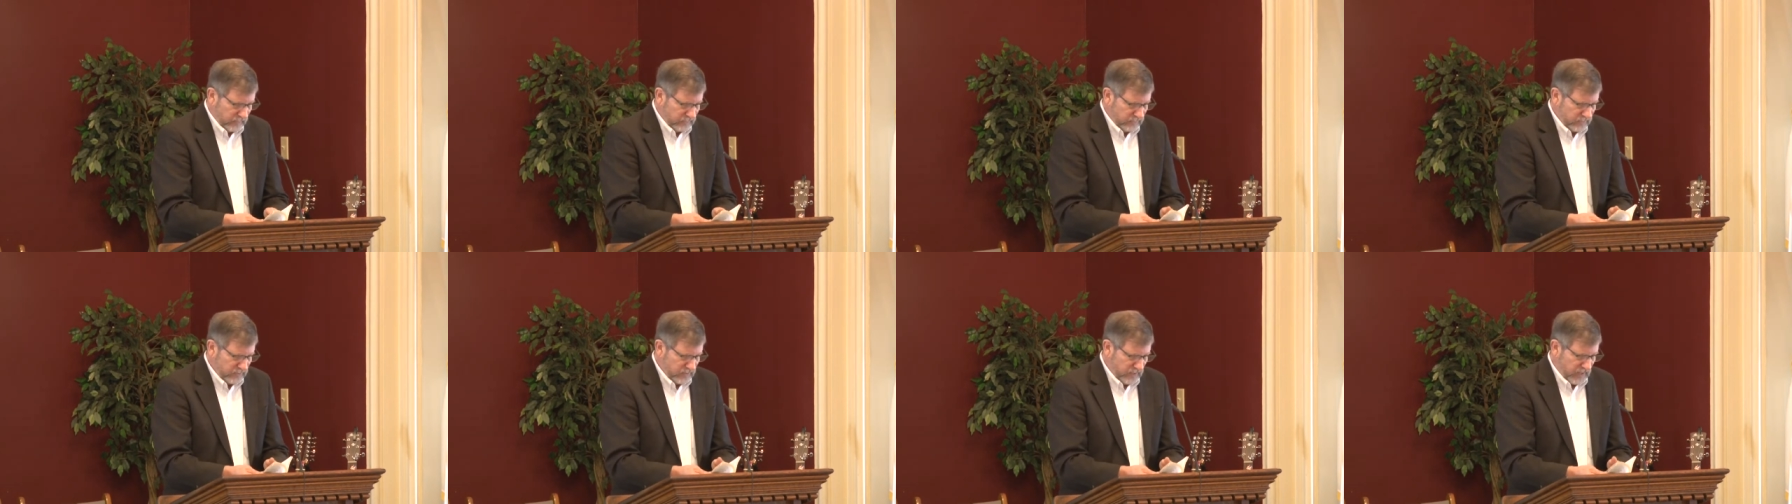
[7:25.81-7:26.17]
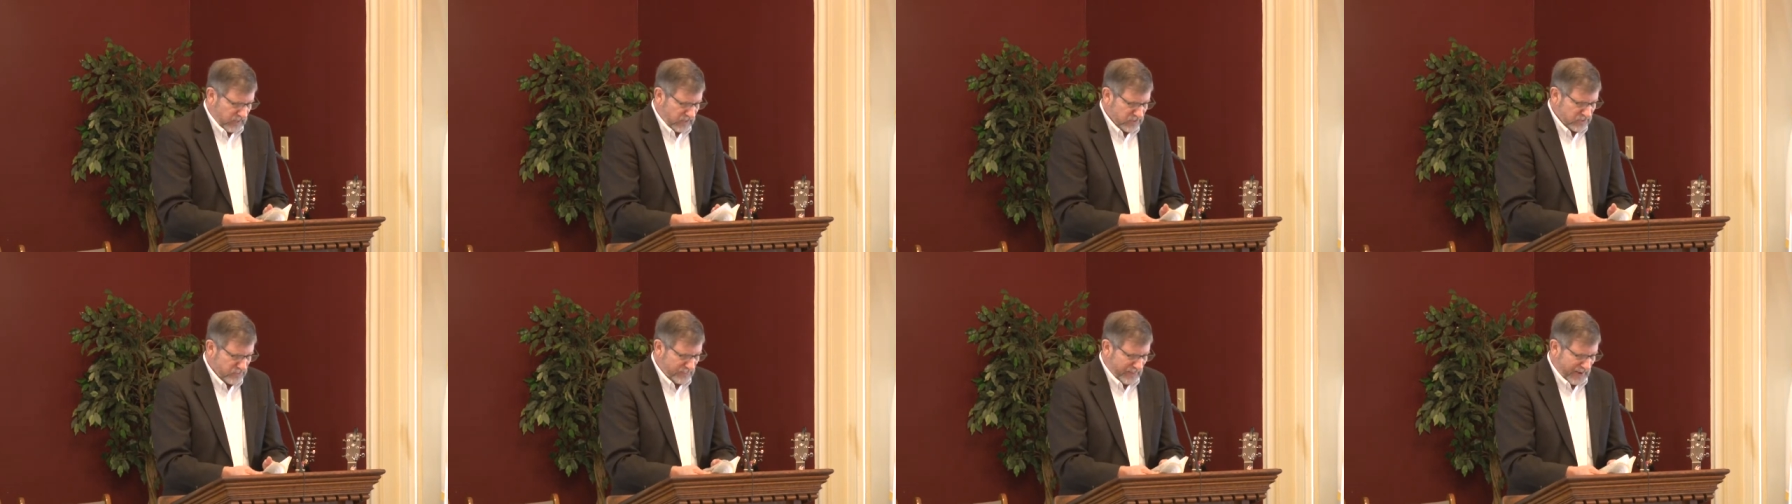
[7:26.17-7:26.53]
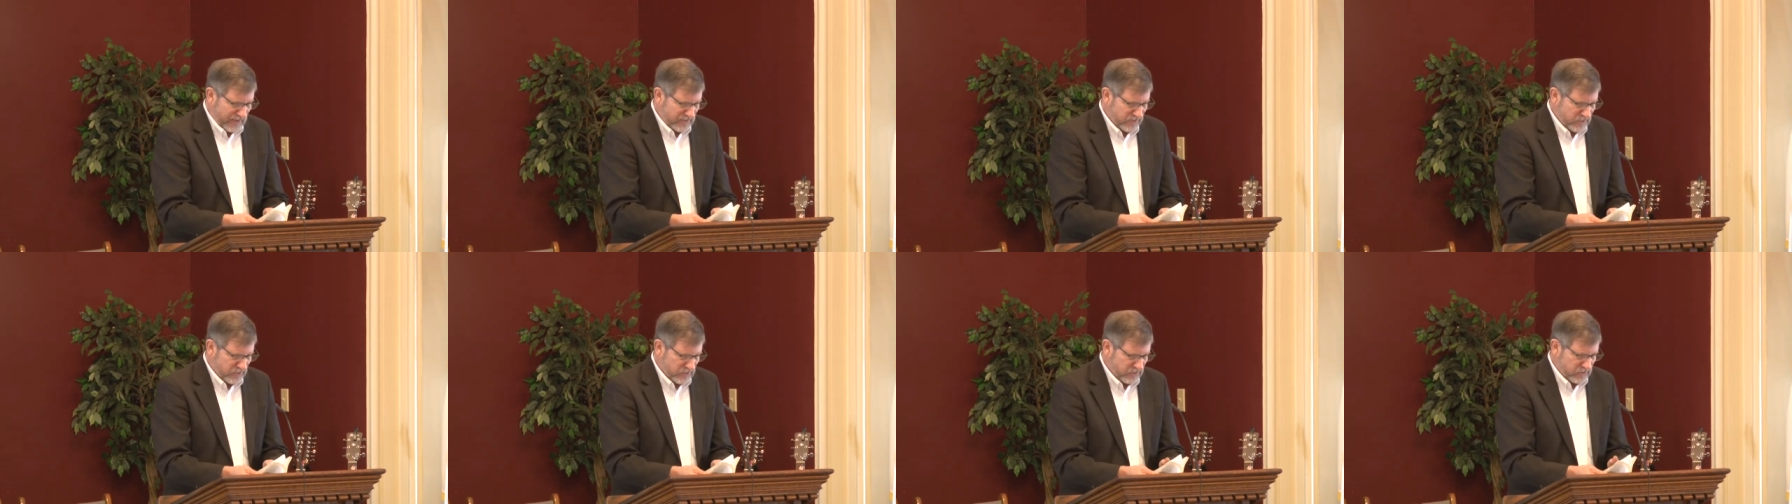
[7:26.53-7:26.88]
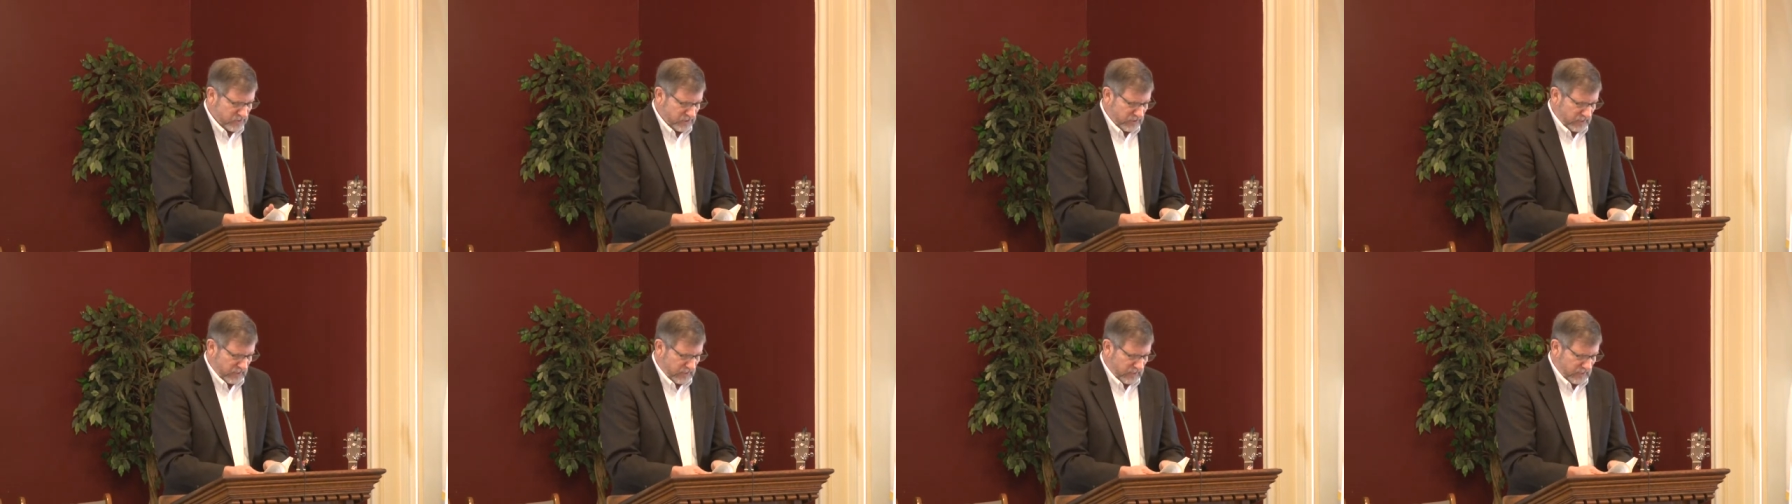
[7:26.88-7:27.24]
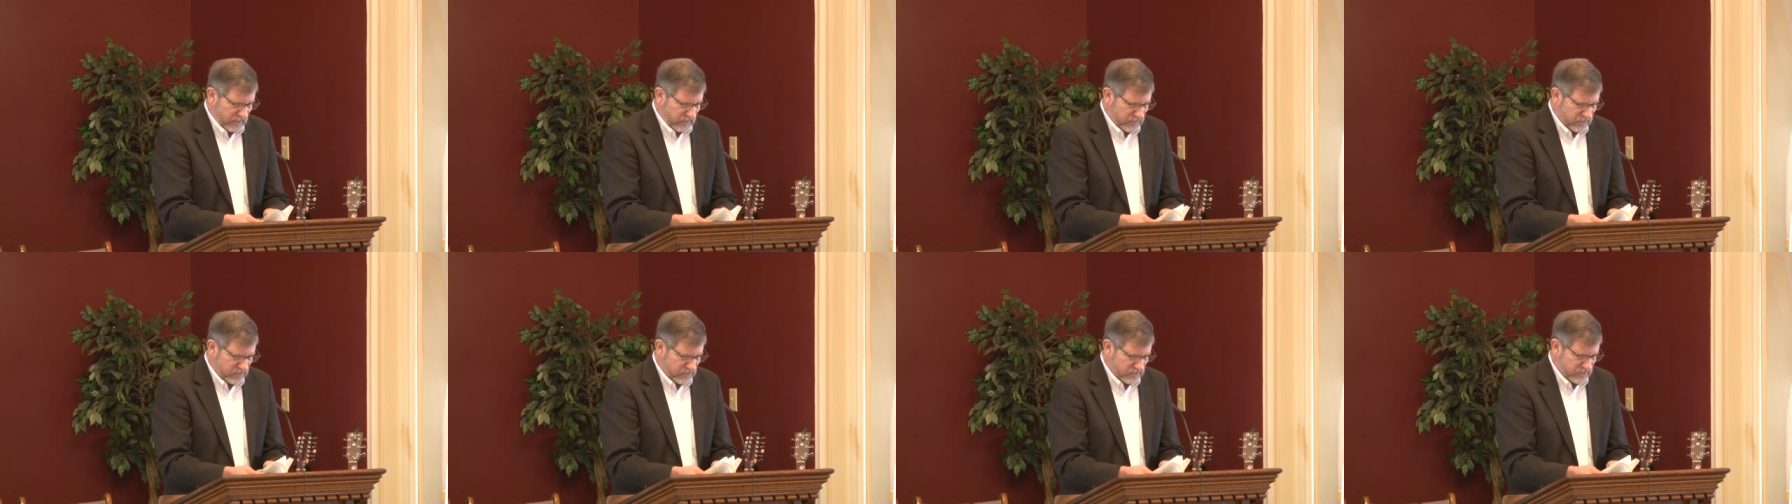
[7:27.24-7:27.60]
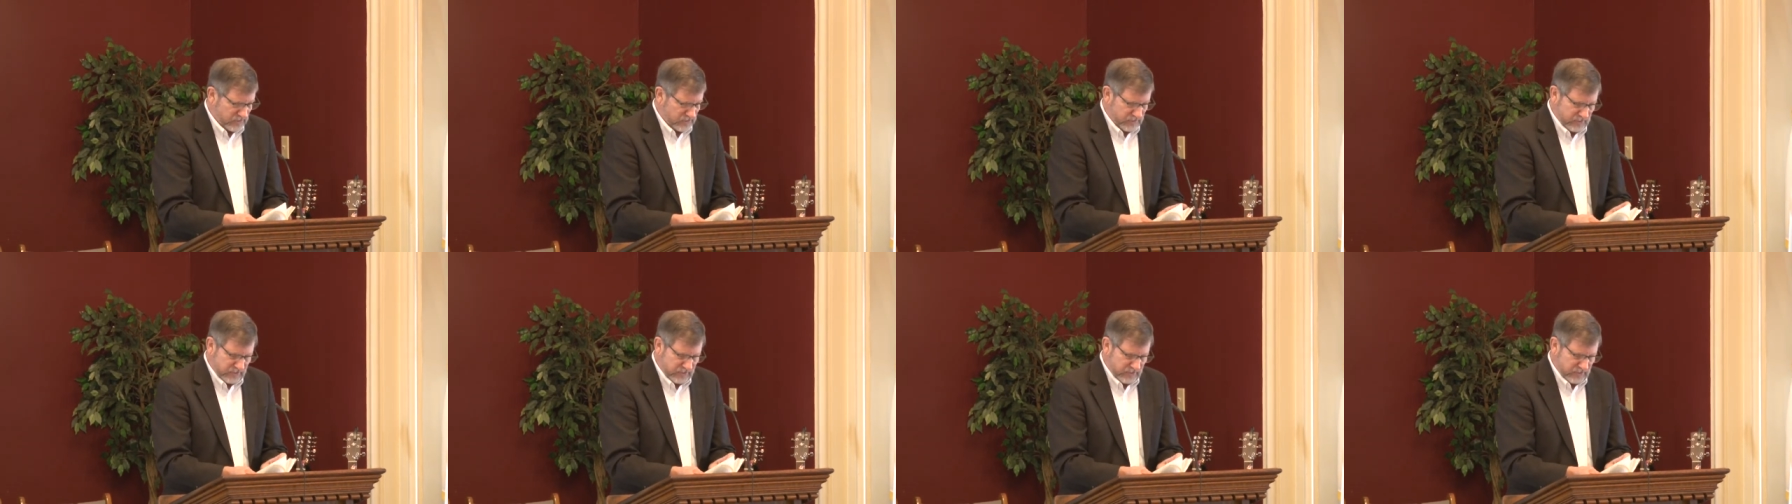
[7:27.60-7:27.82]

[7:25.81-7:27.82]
Today's message is